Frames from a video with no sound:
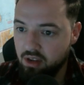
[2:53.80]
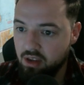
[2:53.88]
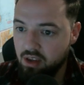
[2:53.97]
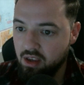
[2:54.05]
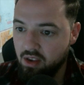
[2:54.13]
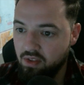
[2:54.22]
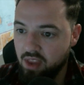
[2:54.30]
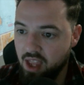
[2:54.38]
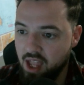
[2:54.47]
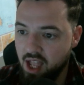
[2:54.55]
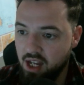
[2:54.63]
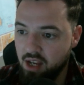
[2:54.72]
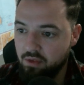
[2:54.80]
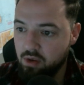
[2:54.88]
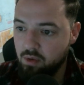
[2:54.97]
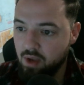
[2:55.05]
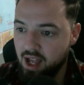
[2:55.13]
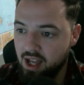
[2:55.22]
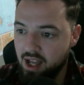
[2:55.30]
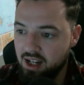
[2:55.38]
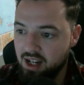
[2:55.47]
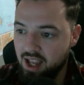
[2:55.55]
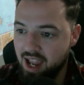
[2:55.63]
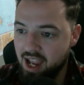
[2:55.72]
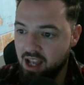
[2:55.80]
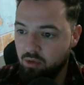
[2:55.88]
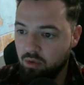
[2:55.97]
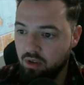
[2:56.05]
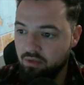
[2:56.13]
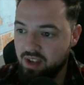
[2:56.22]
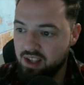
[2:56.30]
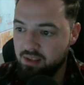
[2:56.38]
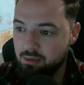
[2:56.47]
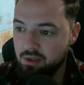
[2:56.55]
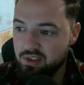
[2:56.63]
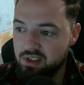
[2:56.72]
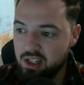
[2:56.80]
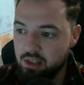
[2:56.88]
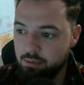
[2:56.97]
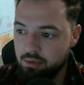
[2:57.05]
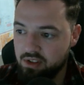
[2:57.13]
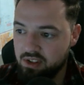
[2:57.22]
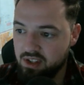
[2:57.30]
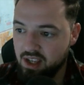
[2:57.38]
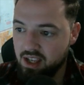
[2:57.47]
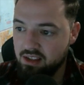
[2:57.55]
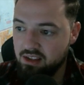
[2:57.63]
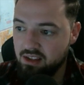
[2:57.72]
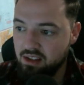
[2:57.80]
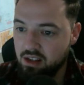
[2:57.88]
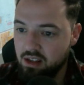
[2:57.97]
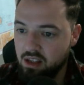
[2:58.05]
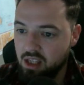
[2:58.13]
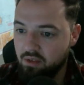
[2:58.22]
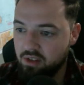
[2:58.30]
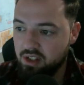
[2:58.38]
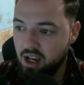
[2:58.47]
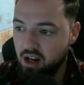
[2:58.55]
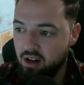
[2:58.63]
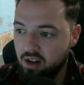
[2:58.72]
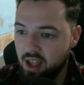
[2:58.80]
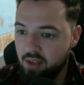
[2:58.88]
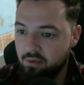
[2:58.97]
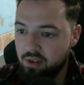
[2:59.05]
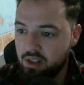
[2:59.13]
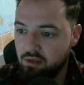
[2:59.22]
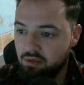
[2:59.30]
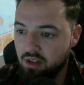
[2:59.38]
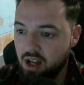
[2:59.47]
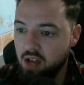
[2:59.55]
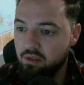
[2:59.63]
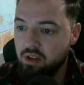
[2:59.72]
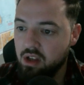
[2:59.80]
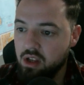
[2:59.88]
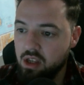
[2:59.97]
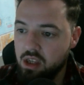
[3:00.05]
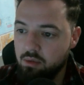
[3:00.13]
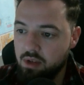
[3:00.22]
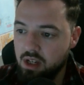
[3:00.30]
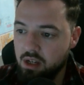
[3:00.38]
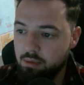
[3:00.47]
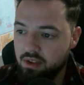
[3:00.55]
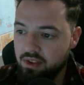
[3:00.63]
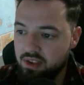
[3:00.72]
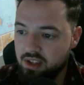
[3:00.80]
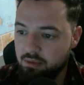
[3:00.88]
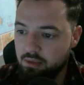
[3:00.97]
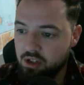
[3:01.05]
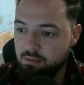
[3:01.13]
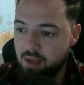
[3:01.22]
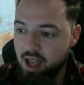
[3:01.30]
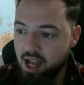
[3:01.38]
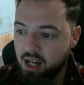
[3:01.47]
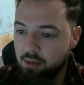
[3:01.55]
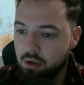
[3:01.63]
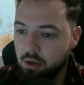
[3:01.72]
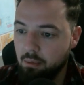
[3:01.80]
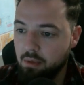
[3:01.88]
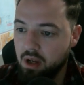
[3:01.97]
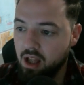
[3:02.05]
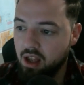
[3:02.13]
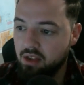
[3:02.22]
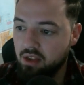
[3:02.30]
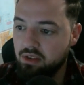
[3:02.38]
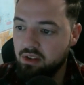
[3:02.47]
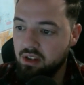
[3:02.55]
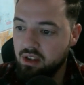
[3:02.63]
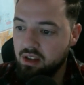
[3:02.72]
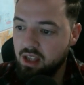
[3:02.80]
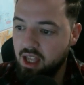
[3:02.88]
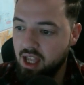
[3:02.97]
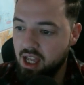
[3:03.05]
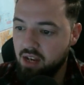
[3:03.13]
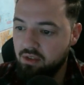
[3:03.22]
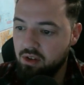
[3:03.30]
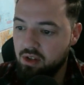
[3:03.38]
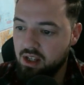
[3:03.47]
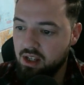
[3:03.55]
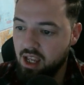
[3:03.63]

then if you had an annual investment of 6% and retire at 55, you would need to put this much back per month. And if you did 8%,